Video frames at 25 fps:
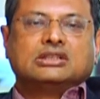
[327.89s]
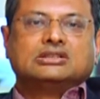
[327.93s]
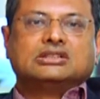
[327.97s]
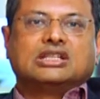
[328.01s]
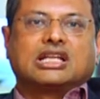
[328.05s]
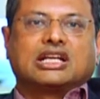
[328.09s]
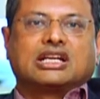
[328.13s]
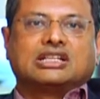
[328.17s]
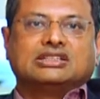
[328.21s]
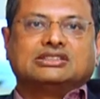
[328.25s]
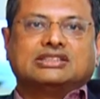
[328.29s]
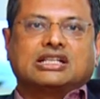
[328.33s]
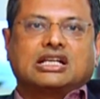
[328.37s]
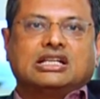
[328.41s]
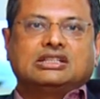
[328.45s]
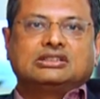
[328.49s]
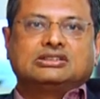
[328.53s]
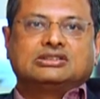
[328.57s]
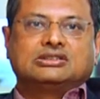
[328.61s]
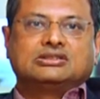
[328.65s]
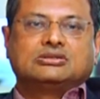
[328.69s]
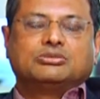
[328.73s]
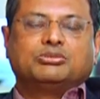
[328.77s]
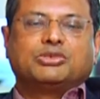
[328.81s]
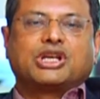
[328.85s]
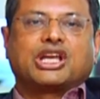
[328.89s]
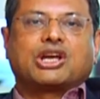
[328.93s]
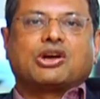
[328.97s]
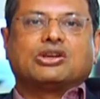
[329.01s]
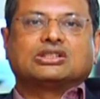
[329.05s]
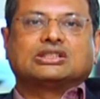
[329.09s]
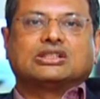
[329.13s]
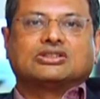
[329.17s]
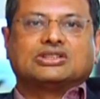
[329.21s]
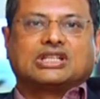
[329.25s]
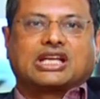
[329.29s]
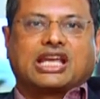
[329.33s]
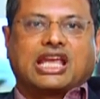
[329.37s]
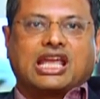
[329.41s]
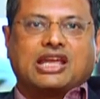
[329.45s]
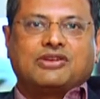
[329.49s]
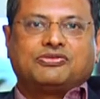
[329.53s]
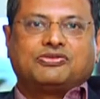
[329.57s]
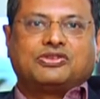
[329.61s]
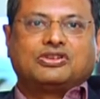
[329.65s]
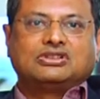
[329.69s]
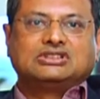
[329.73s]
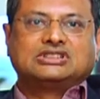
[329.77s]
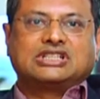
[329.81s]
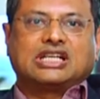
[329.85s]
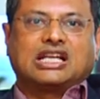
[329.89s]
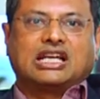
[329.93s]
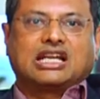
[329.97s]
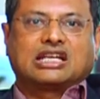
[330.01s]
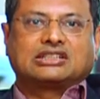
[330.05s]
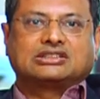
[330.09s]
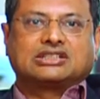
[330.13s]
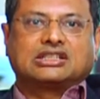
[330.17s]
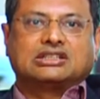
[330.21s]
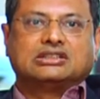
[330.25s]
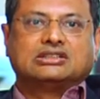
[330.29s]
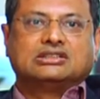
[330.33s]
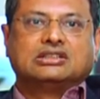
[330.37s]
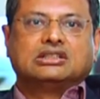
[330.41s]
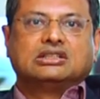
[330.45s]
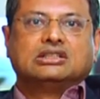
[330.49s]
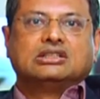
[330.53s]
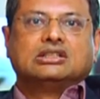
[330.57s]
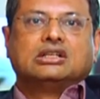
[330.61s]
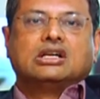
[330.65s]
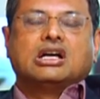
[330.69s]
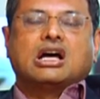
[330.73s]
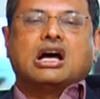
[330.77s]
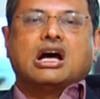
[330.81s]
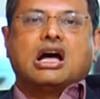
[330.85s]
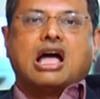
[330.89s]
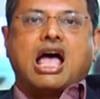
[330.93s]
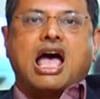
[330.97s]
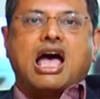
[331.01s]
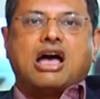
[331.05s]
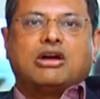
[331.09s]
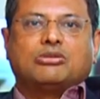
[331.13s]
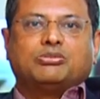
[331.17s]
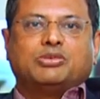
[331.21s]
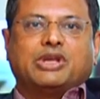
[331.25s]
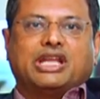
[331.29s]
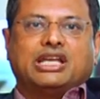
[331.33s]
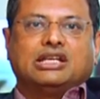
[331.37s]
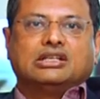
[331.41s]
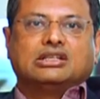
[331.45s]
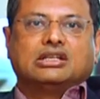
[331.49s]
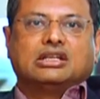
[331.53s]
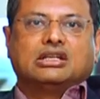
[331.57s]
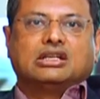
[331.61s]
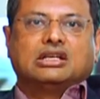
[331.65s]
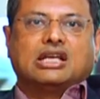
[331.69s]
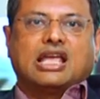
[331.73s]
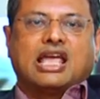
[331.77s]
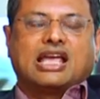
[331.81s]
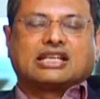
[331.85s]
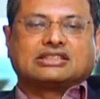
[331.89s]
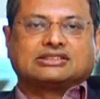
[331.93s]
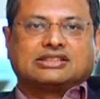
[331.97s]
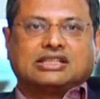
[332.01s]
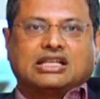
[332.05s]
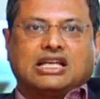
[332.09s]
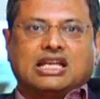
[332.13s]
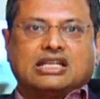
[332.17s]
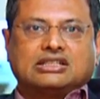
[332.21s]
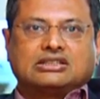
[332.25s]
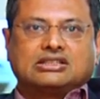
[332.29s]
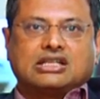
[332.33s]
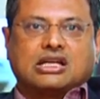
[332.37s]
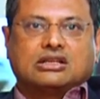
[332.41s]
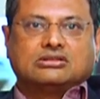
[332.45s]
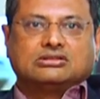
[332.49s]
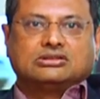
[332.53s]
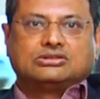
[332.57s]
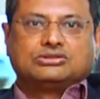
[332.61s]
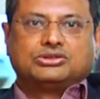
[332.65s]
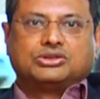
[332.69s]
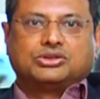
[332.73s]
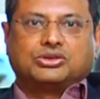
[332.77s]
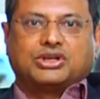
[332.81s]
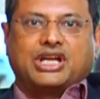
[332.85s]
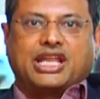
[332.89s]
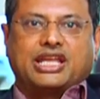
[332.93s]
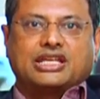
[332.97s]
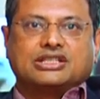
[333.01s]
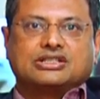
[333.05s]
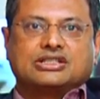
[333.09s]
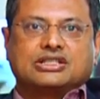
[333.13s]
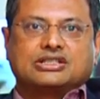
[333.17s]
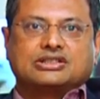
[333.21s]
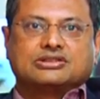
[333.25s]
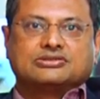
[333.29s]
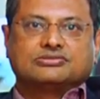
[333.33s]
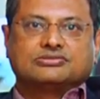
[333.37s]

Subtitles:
The results, because of the careful selection, have been excellent to date.